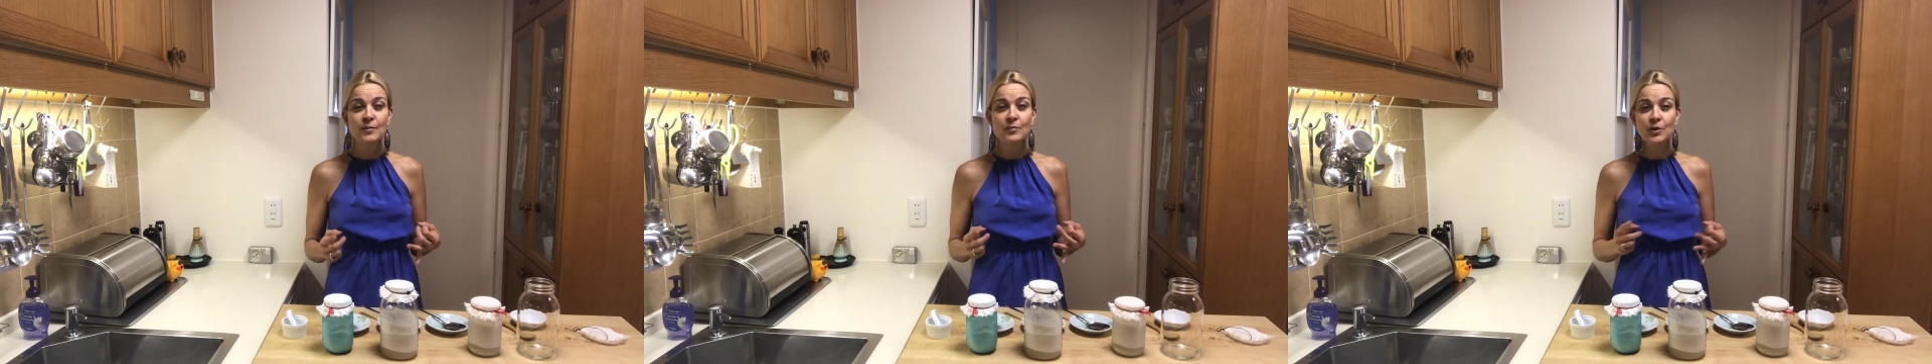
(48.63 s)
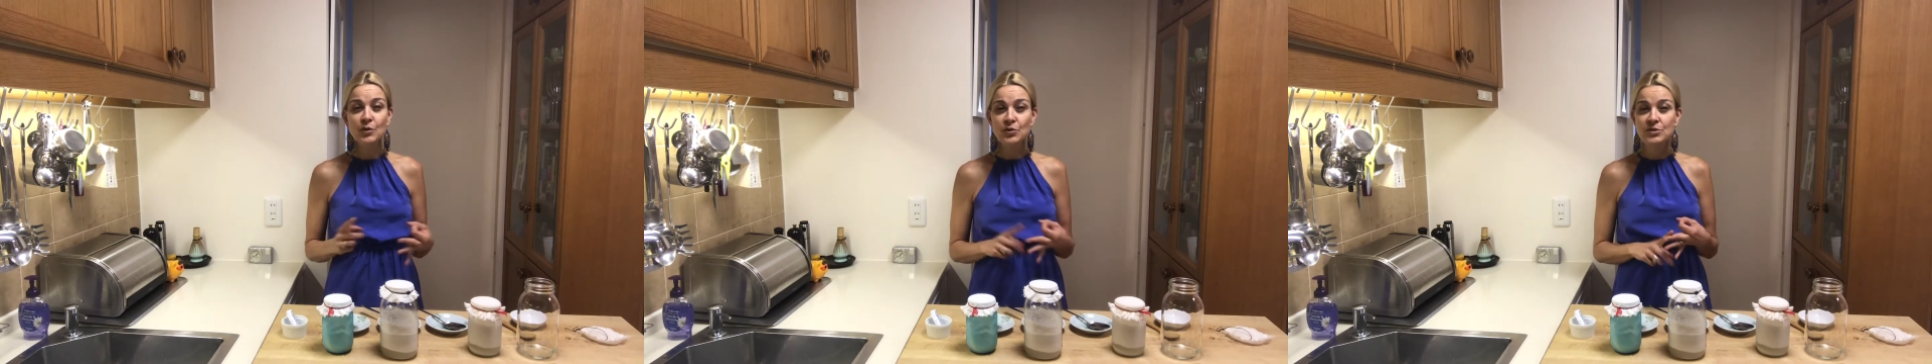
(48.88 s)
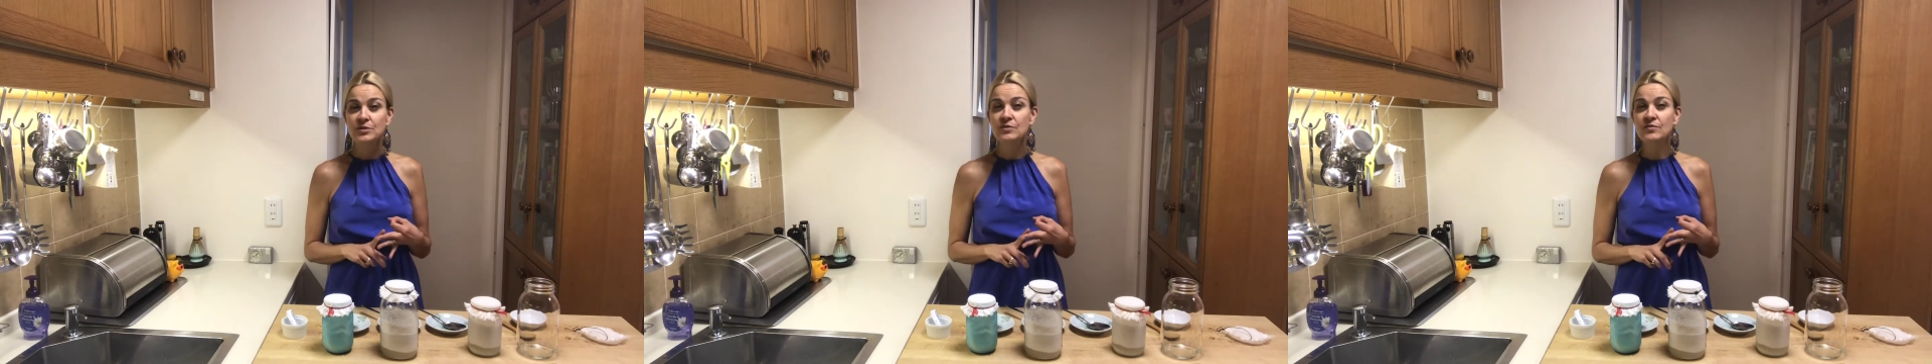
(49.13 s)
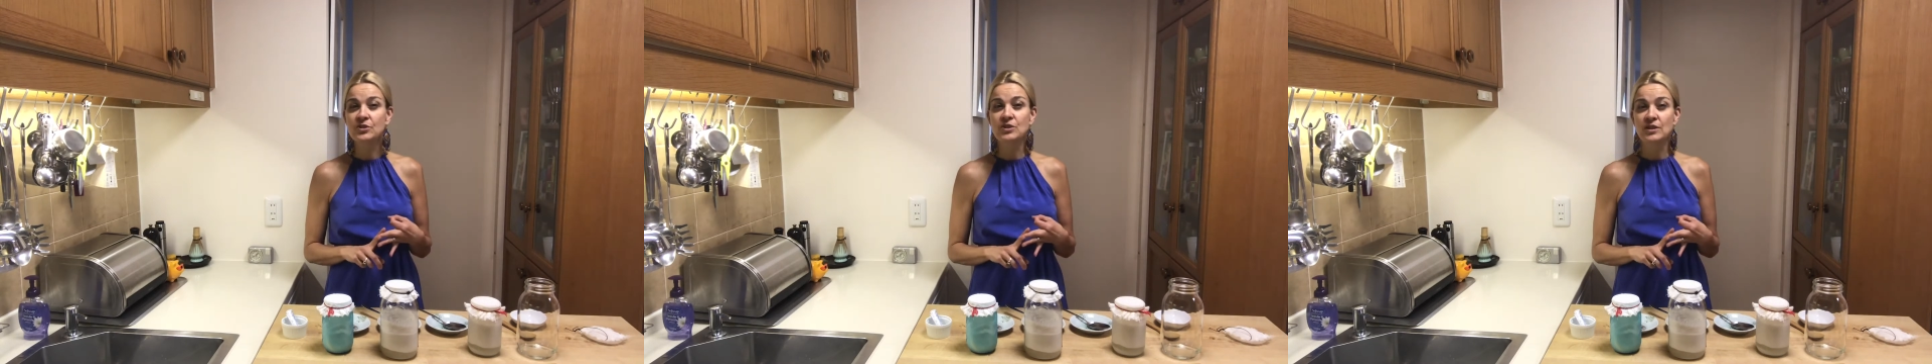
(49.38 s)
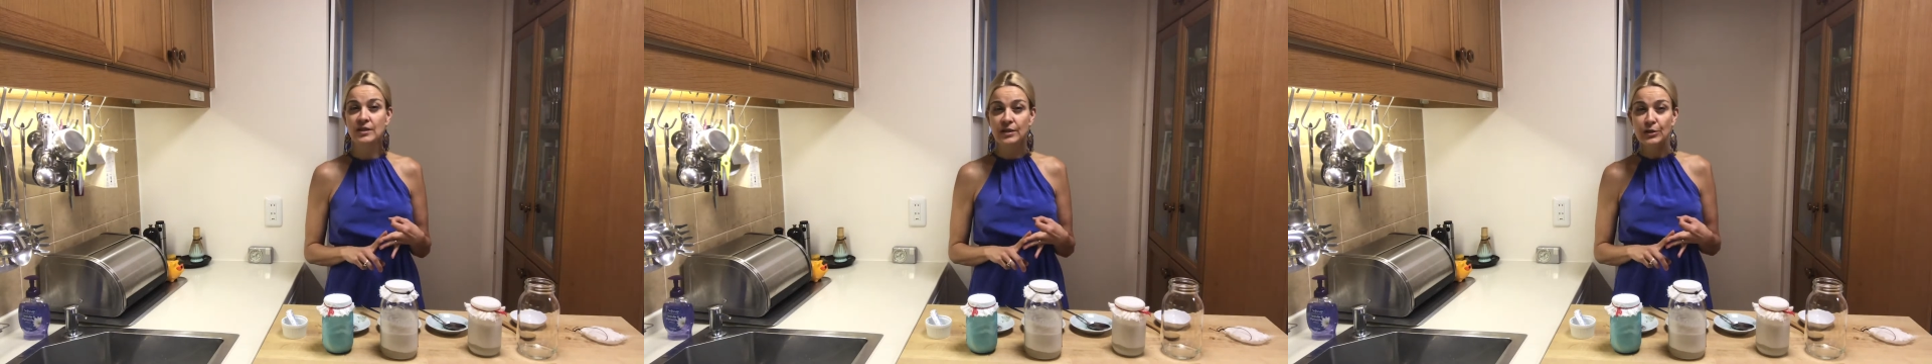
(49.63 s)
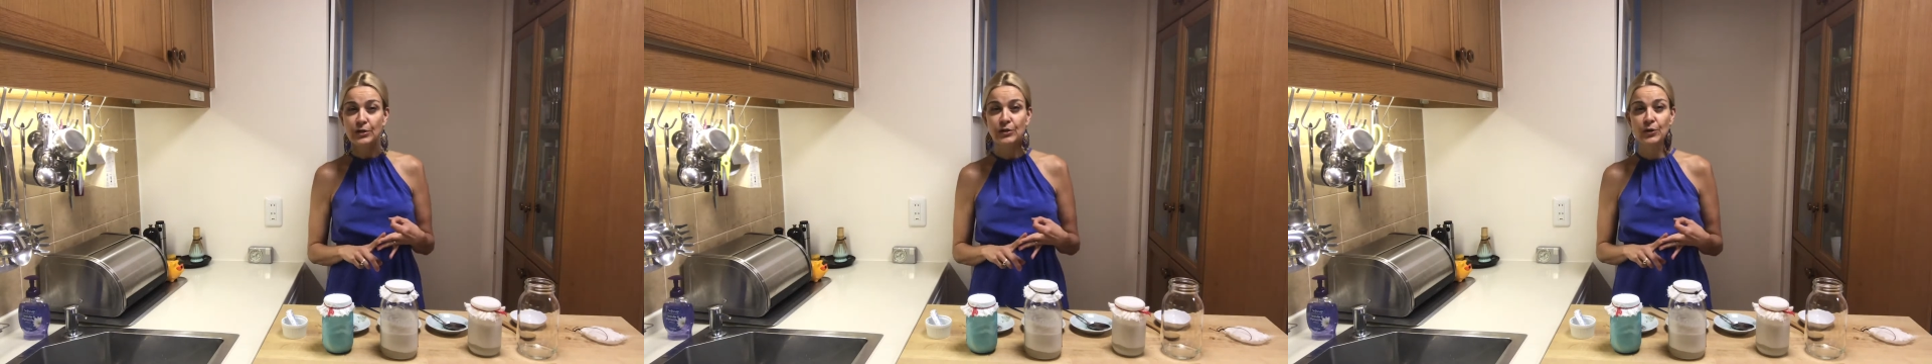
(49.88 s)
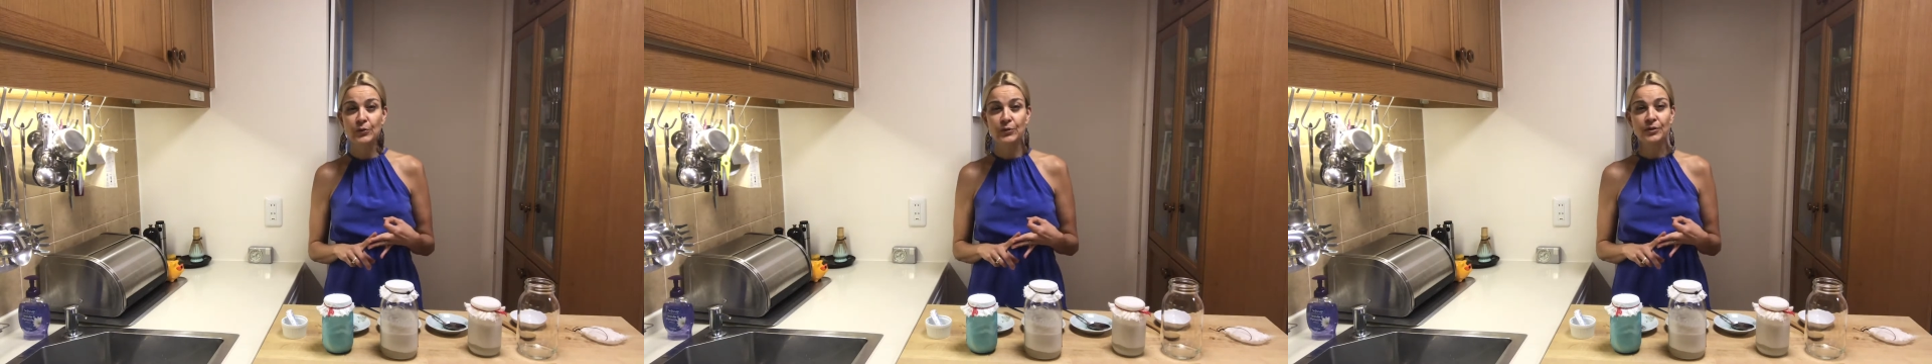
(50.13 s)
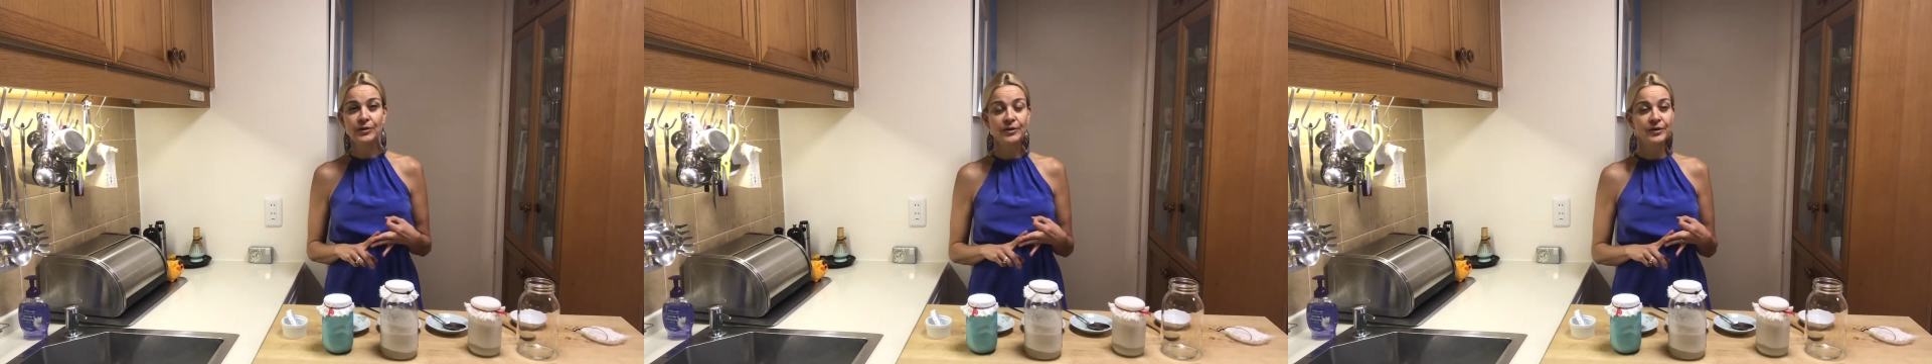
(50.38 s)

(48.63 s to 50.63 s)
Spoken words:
but also, which I didn't know,